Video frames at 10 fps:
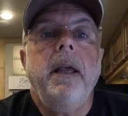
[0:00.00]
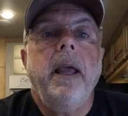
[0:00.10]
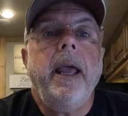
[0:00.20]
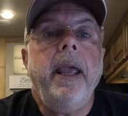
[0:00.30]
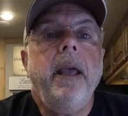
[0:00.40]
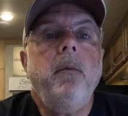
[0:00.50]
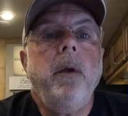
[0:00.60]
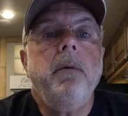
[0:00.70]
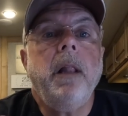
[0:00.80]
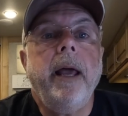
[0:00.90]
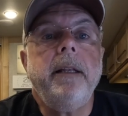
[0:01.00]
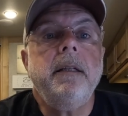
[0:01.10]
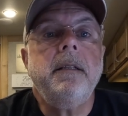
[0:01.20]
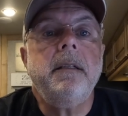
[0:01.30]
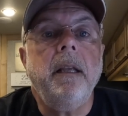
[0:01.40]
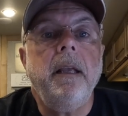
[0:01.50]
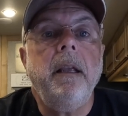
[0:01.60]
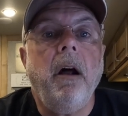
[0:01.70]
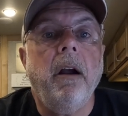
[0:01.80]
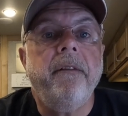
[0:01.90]
And we would like to
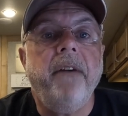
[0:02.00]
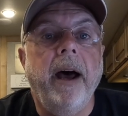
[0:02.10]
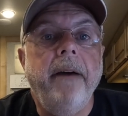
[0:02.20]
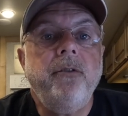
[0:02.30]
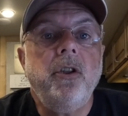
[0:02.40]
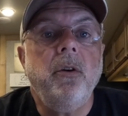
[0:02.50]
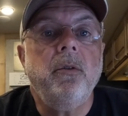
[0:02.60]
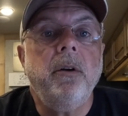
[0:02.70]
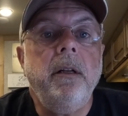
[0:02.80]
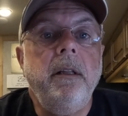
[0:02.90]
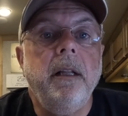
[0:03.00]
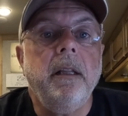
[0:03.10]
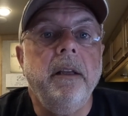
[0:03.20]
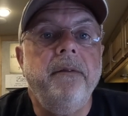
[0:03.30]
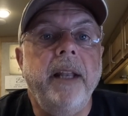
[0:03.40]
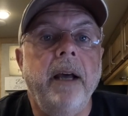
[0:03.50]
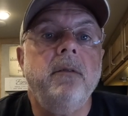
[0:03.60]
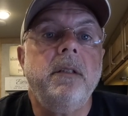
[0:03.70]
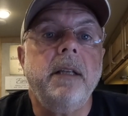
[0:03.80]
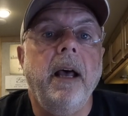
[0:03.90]
see our 5 children that live
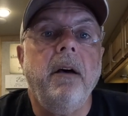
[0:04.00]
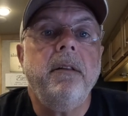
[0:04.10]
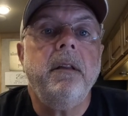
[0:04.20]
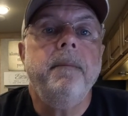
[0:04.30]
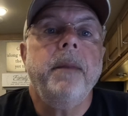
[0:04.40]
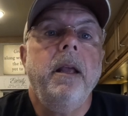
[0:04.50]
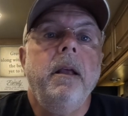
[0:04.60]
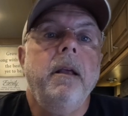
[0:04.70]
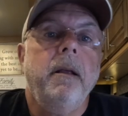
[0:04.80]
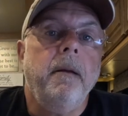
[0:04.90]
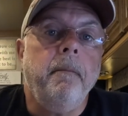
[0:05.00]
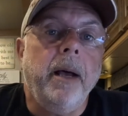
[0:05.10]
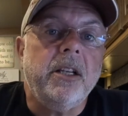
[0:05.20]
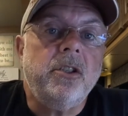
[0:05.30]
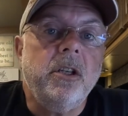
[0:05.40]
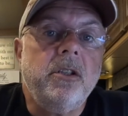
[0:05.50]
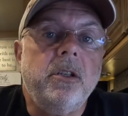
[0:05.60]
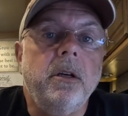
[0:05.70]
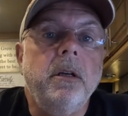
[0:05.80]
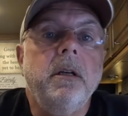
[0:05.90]
down south, my
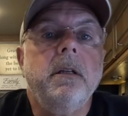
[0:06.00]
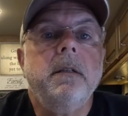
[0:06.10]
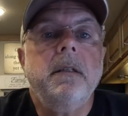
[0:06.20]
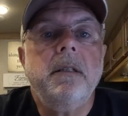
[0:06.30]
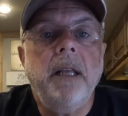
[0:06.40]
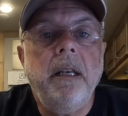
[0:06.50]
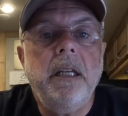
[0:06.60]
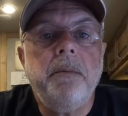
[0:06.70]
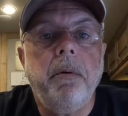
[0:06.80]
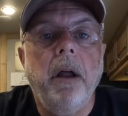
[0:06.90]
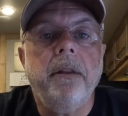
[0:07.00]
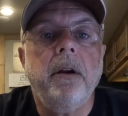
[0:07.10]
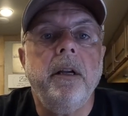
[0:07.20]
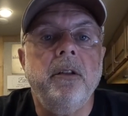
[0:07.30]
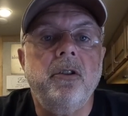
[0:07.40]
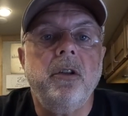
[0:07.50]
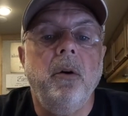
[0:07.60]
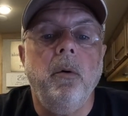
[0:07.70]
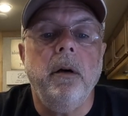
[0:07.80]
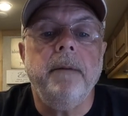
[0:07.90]
sister, Cindy's brother, and
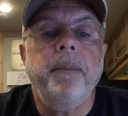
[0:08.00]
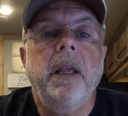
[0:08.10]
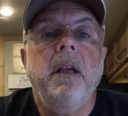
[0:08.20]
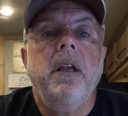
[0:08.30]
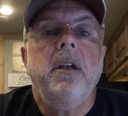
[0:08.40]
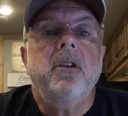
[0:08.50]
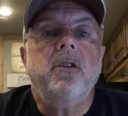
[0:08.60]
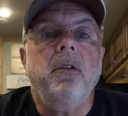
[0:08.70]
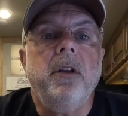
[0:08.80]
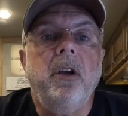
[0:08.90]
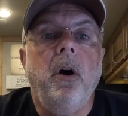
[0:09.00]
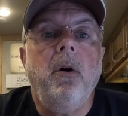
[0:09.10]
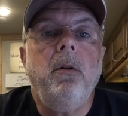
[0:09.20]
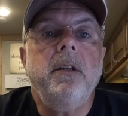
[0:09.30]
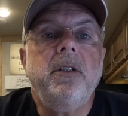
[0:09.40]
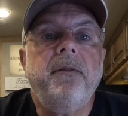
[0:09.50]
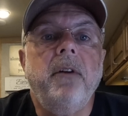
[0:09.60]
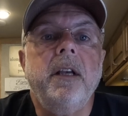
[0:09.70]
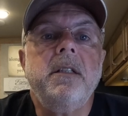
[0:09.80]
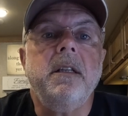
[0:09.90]
so on. So the goal is for
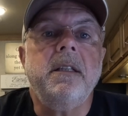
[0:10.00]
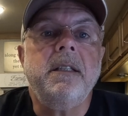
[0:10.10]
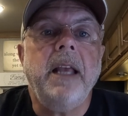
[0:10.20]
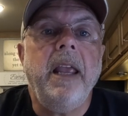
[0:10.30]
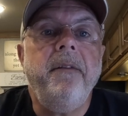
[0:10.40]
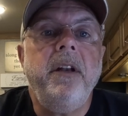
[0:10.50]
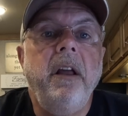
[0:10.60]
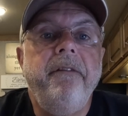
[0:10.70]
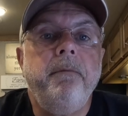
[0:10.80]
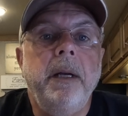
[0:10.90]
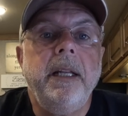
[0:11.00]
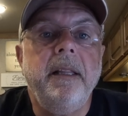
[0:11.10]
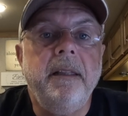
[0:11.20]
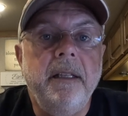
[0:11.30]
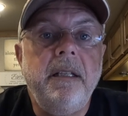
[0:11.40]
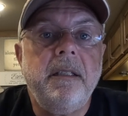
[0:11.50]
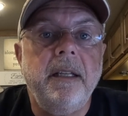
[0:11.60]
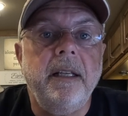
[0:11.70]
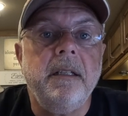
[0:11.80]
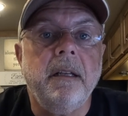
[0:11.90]
us to save enough money this
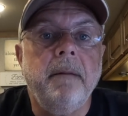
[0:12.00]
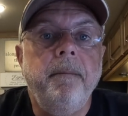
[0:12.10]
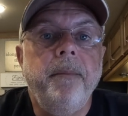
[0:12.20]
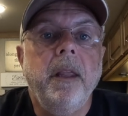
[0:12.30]
season